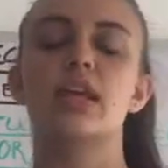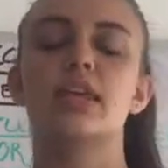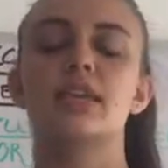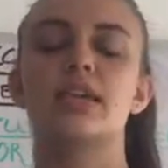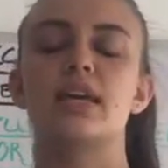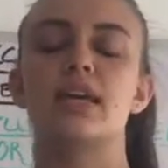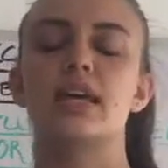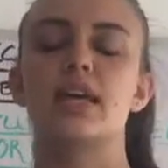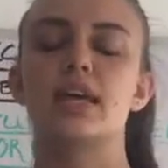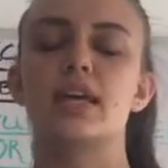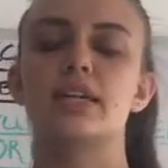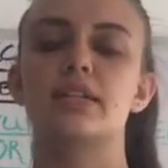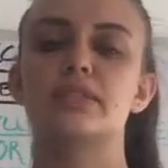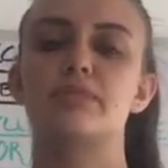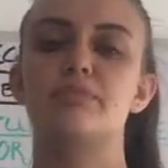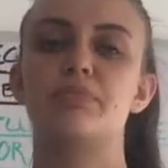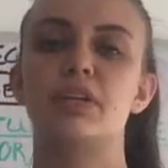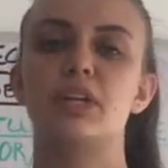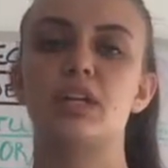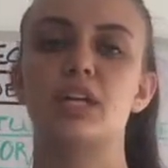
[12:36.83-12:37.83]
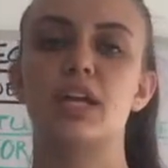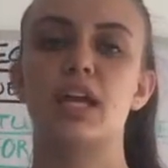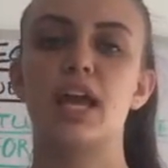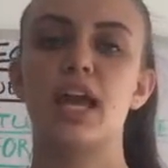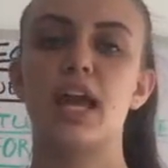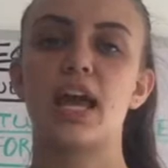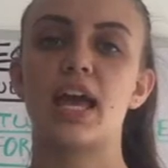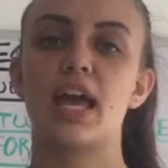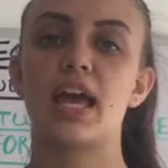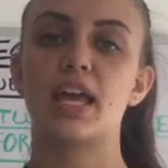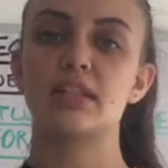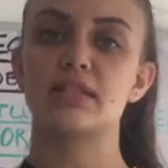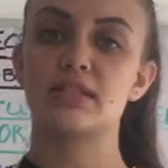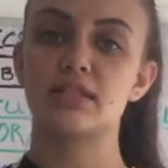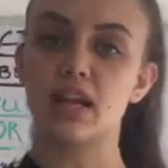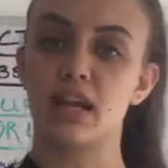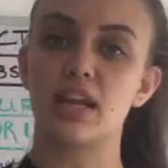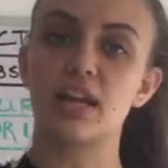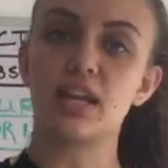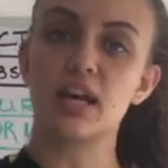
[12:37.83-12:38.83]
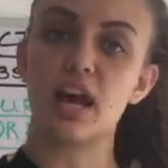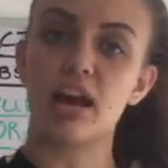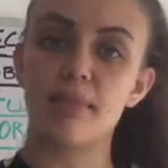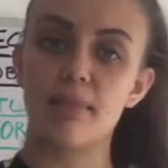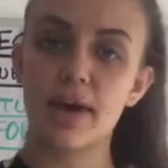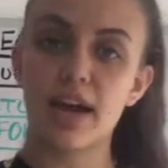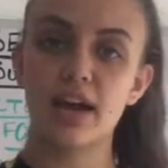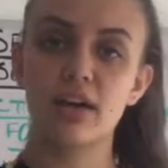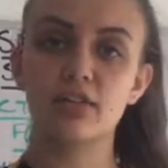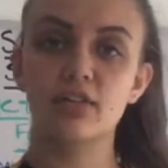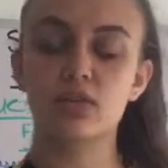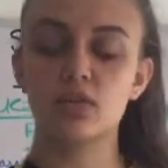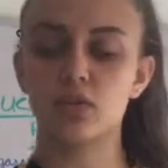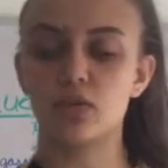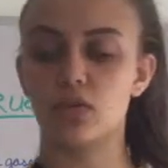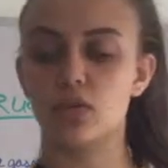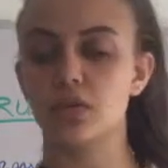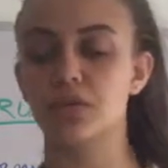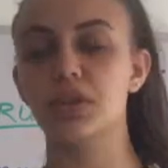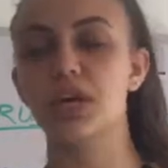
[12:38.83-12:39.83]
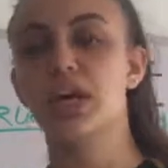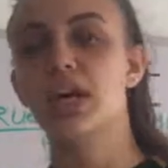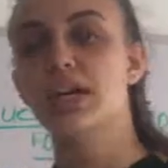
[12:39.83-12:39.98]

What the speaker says: there has been a study come out called